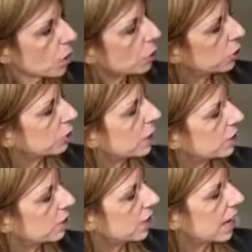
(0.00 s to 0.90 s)
So
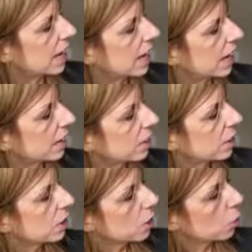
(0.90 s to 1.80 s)
let's say
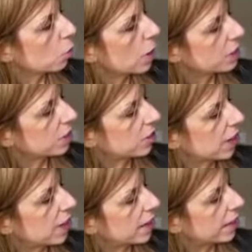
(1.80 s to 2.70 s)
one
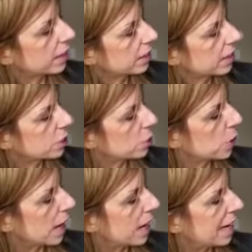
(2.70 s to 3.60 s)
side you
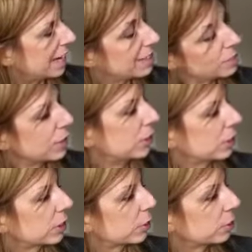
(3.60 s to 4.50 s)
have, I
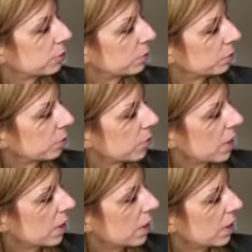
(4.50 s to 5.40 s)
don't know,
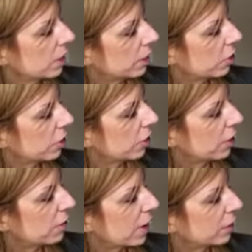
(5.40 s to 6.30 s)
let's just
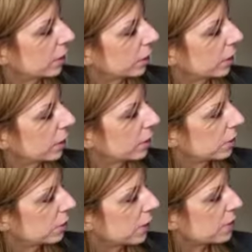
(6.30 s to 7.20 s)
say 500.
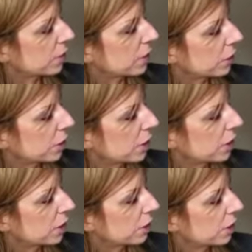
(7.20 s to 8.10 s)
500
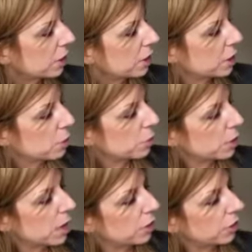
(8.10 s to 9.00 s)

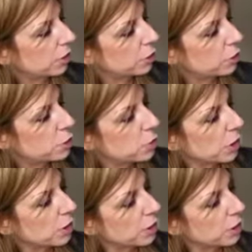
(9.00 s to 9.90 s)
plus
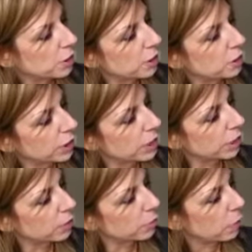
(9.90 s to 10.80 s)
200 over
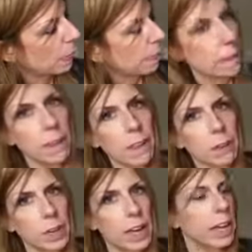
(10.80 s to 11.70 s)
here.
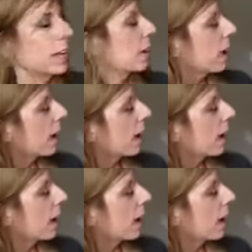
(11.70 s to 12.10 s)
Okay,